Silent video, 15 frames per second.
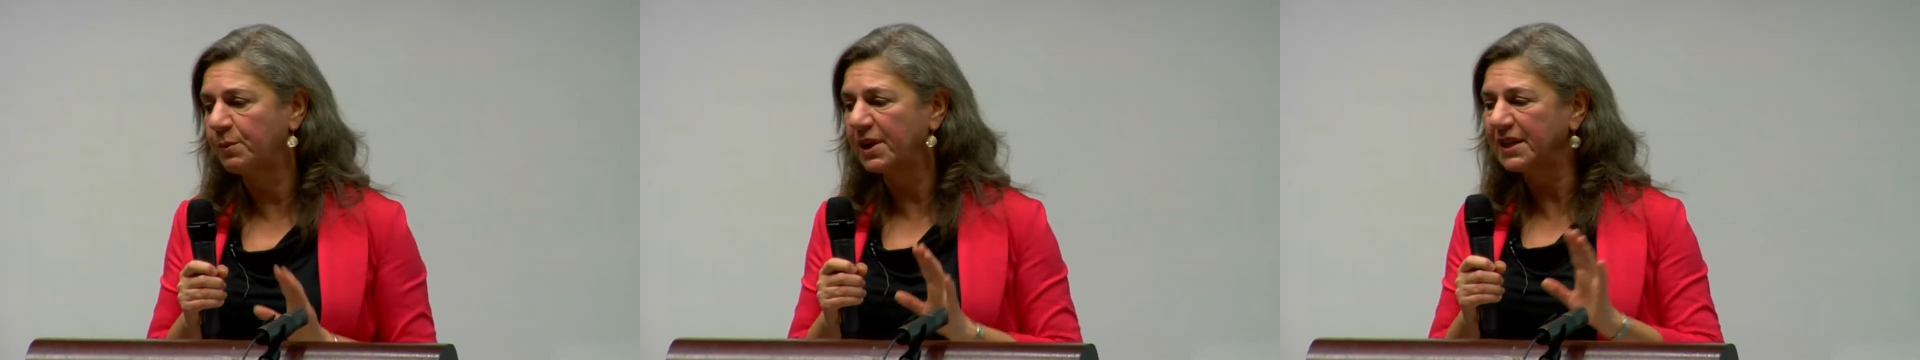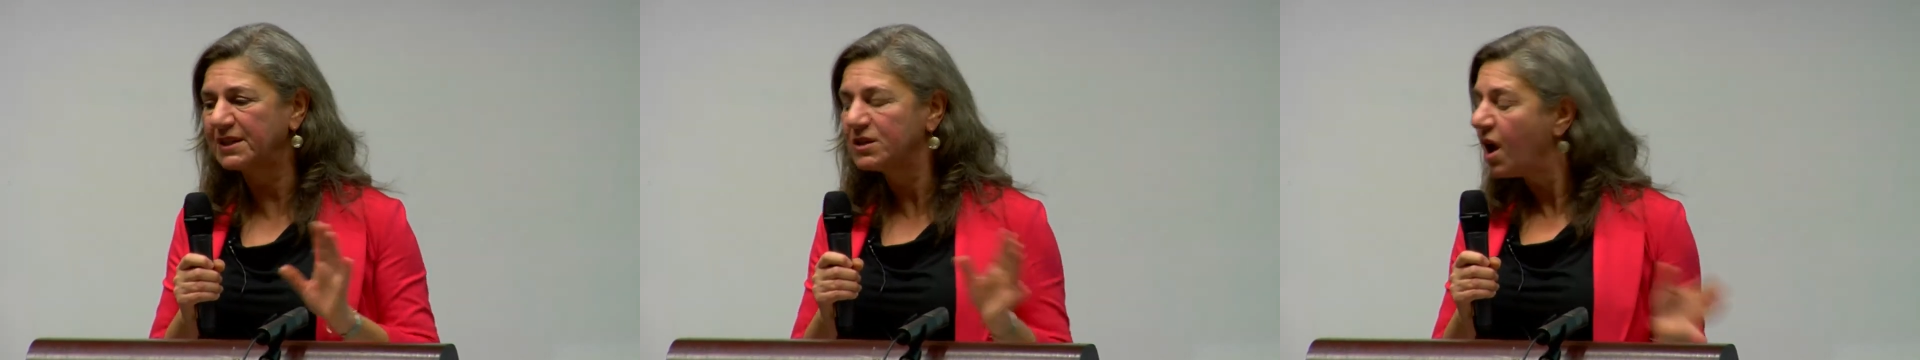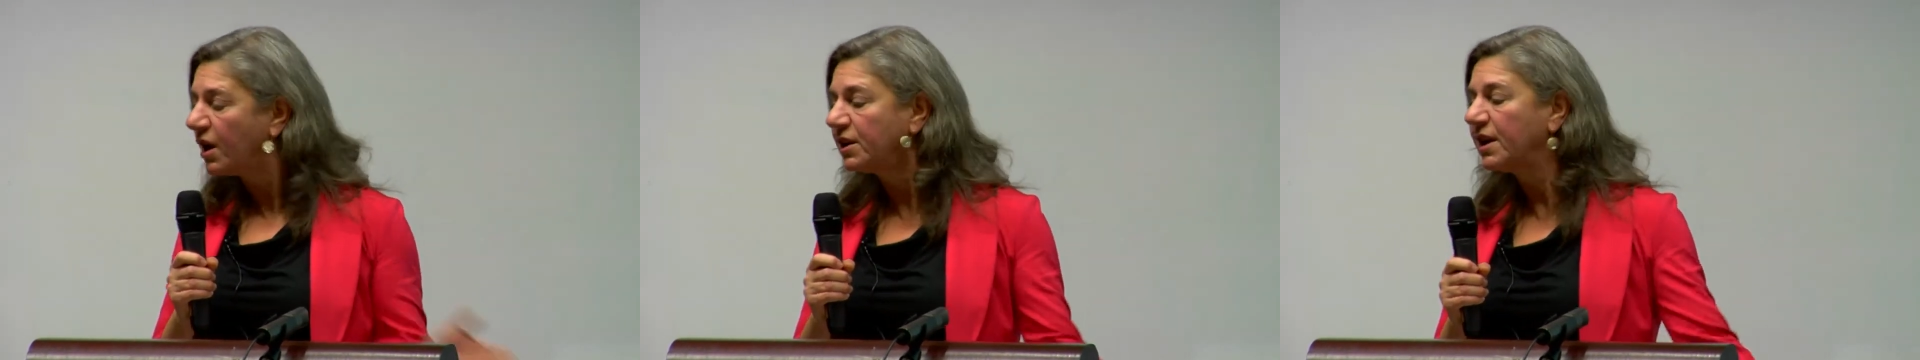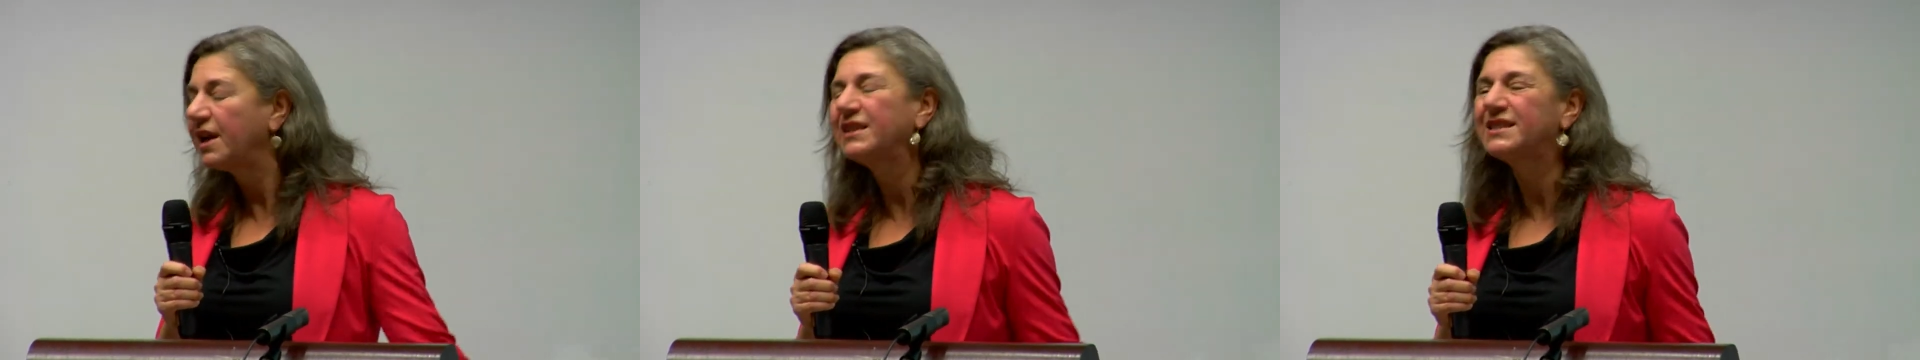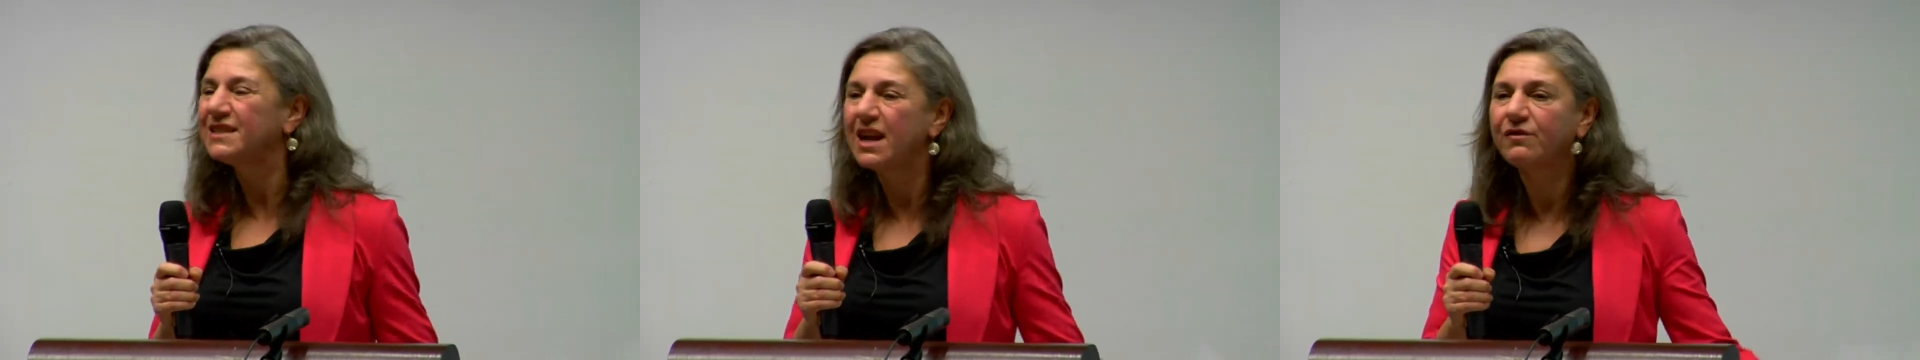but it's, not,
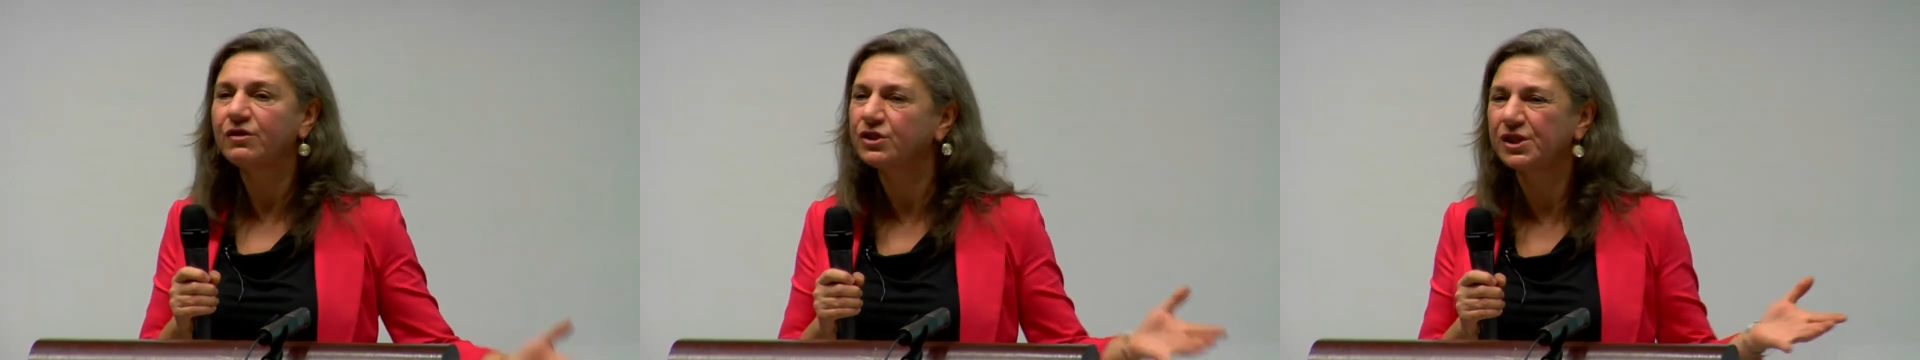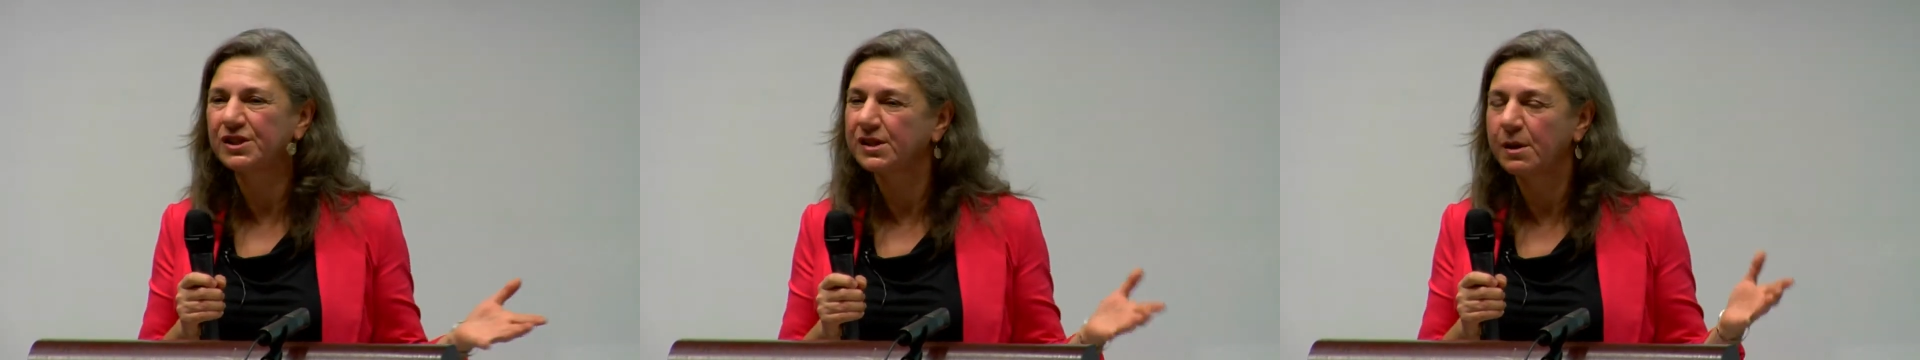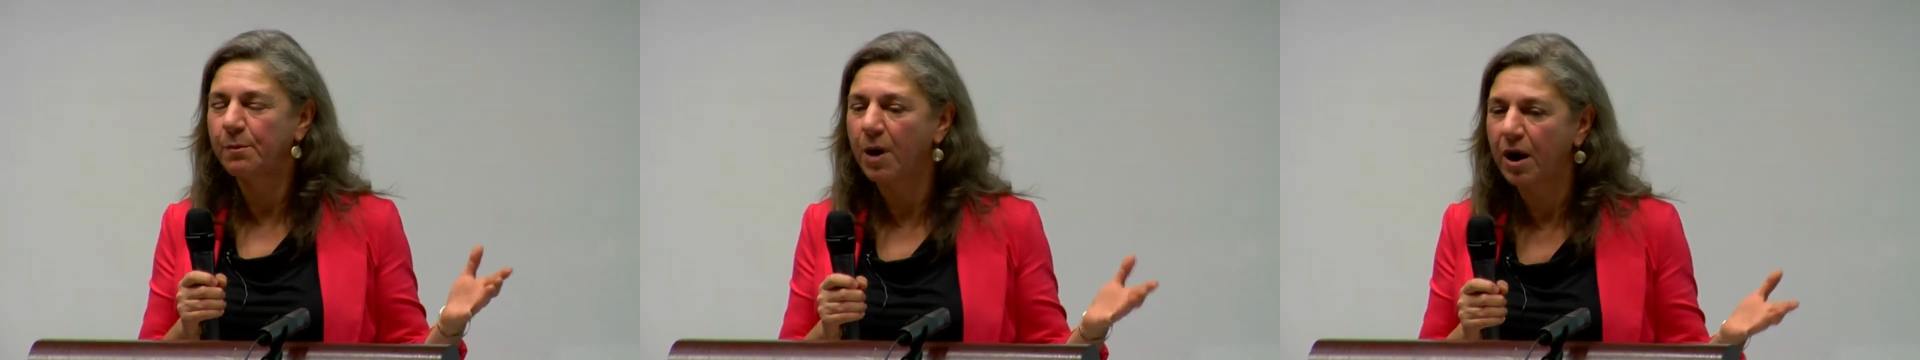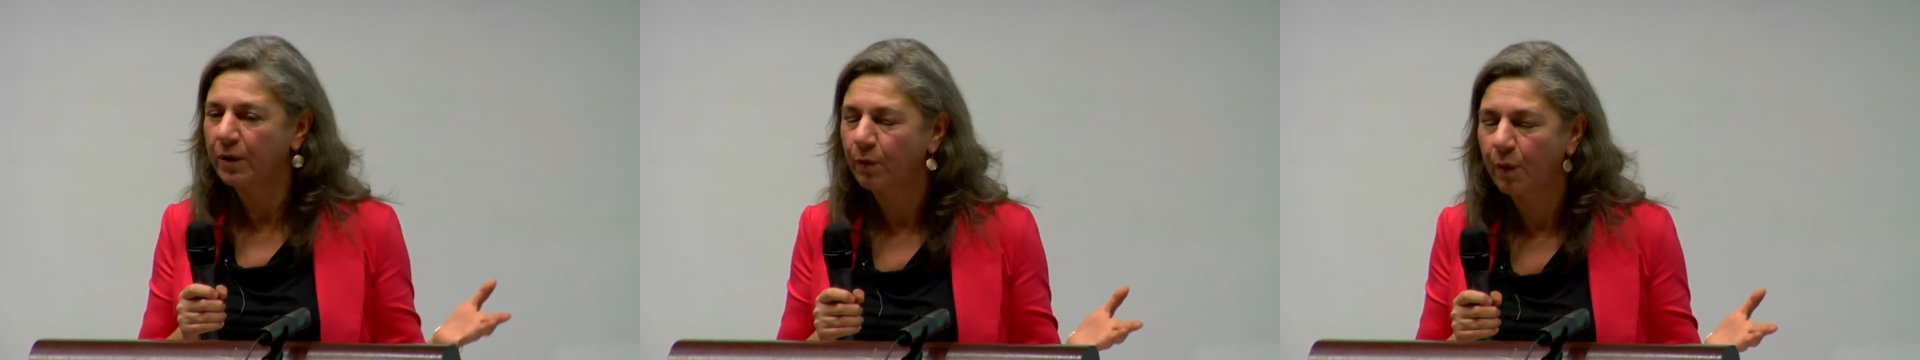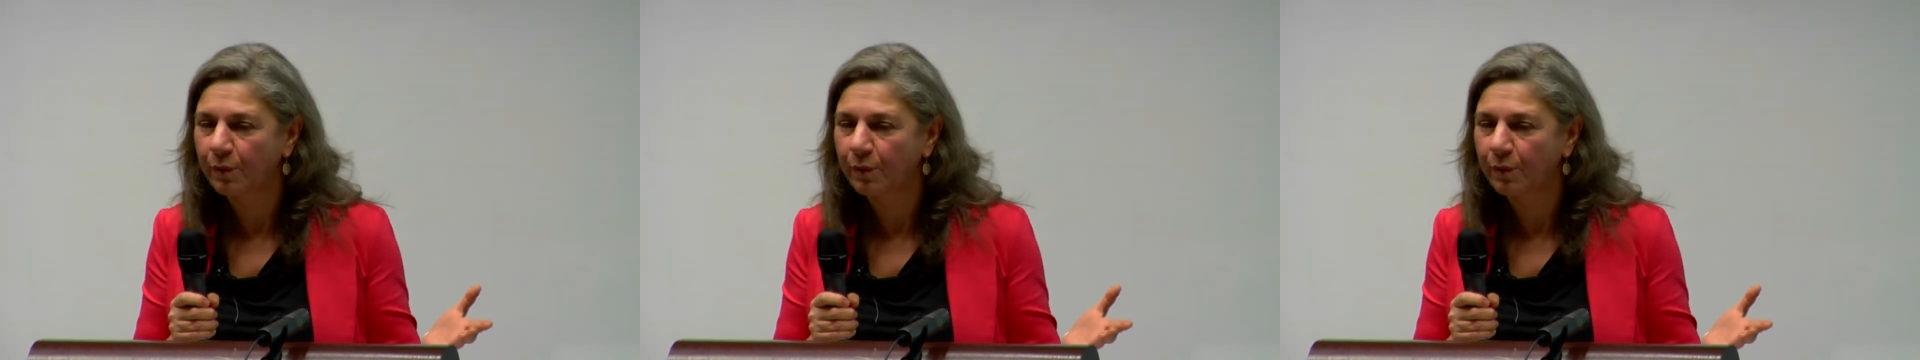it's never just the bottom.